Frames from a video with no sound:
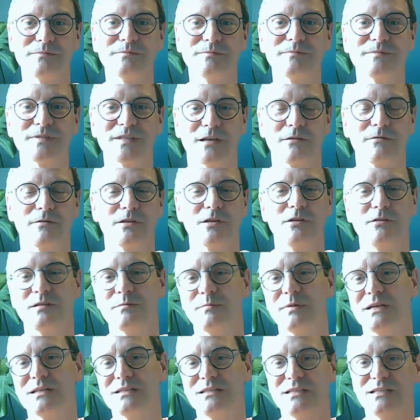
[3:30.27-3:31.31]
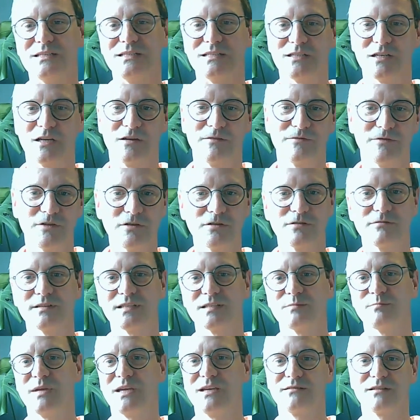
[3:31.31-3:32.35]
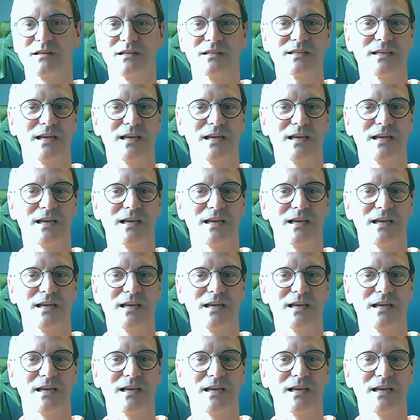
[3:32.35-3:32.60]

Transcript: So the usability stuff, user experience,